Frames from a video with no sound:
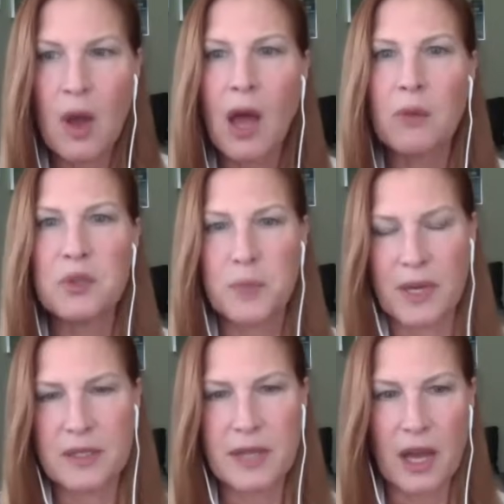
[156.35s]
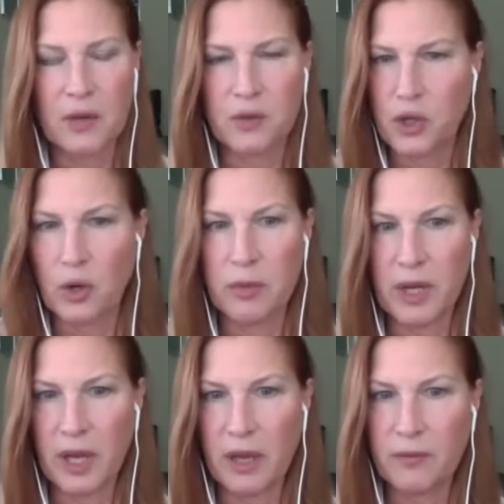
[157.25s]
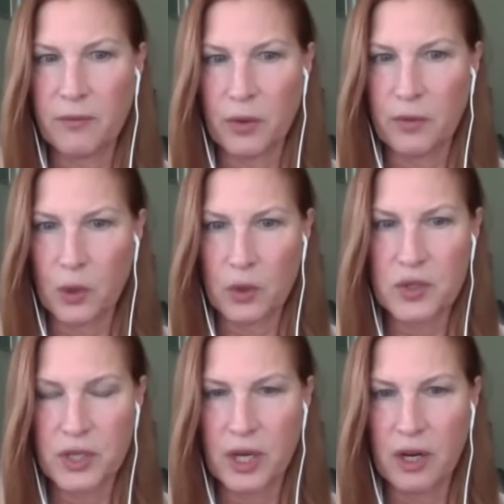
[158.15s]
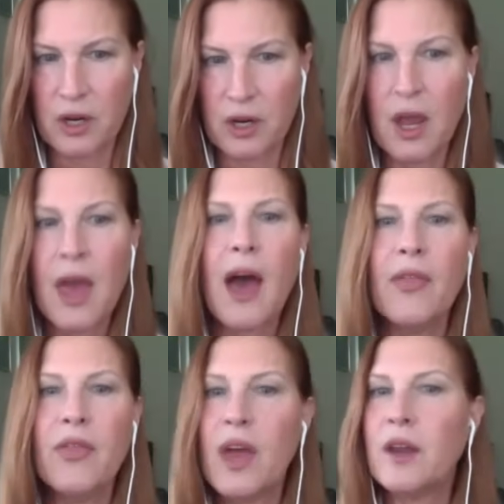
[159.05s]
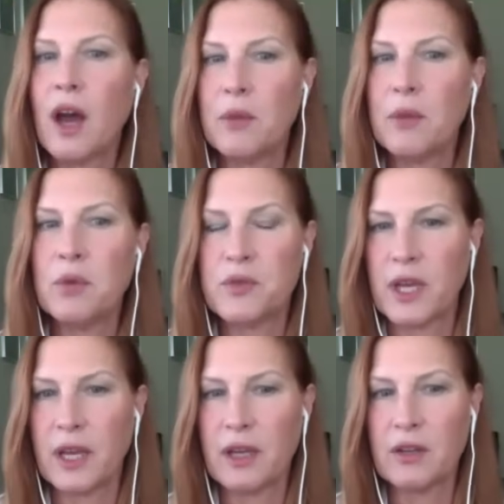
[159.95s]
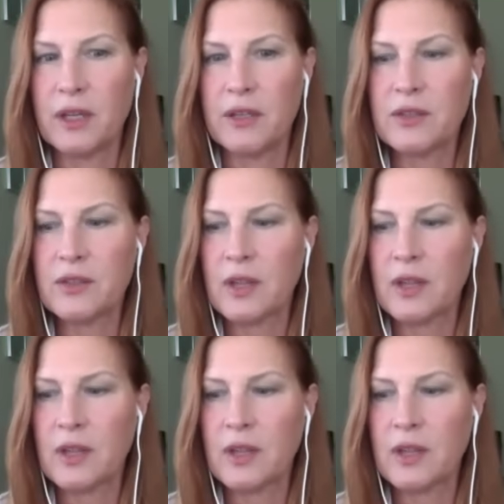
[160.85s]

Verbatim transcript: I was based out of Germany for the first year and then I moved to England.